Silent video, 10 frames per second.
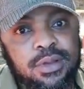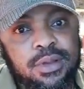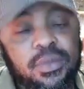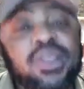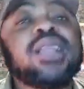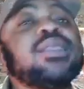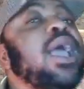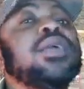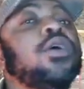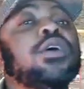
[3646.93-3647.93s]
But I
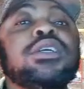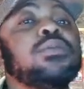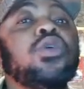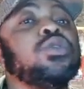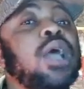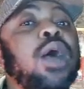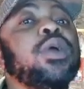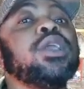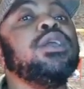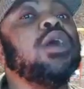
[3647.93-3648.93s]
thank God Igbos are
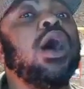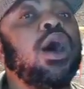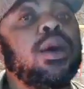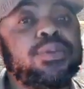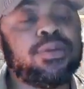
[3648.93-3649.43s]
waking up.